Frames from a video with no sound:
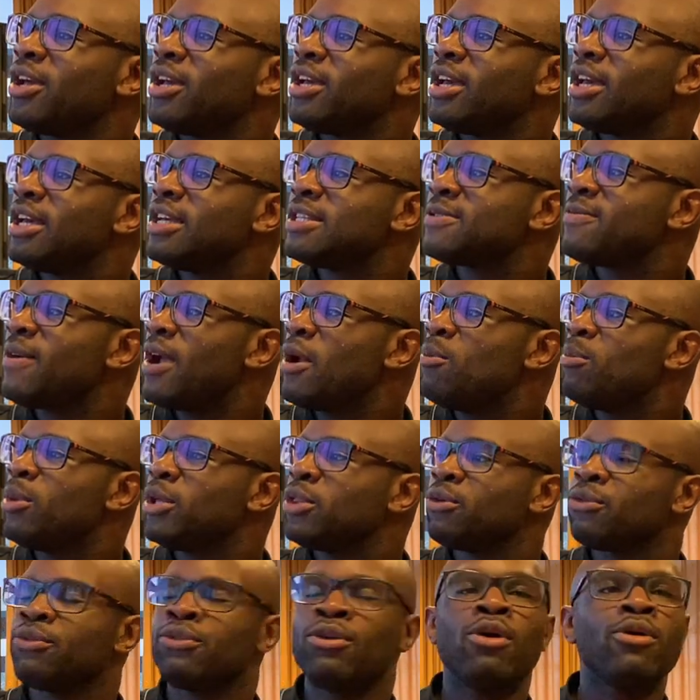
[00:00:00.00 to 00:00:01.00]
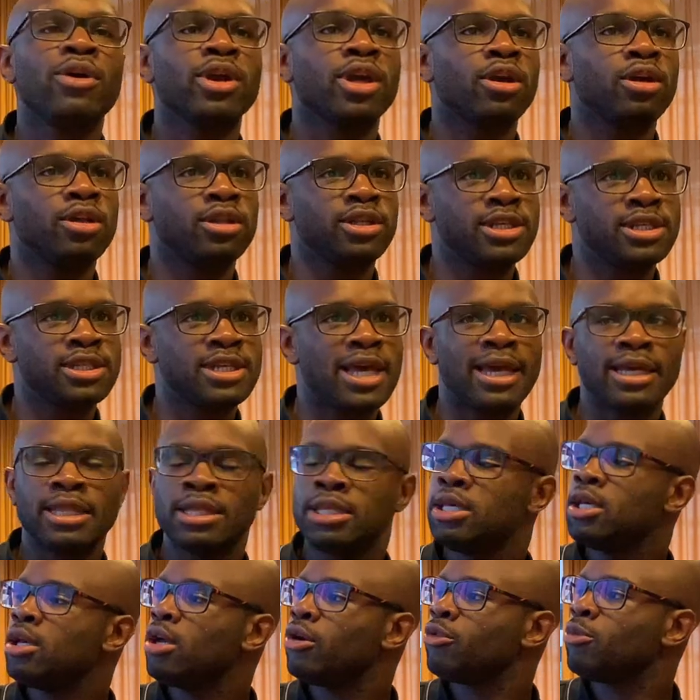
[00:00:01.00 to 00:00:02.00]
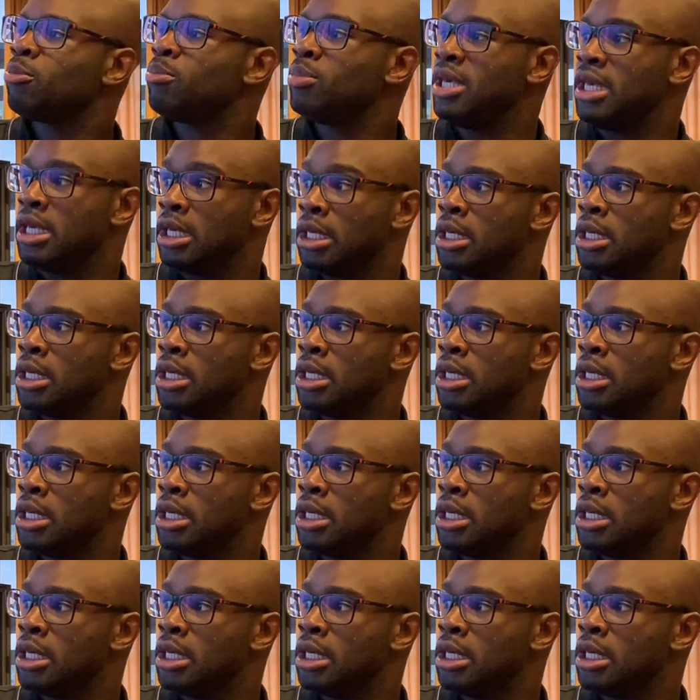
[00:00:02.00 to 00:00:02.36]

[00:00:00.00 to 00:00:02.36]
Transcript: it's very metaphorical, this idea of being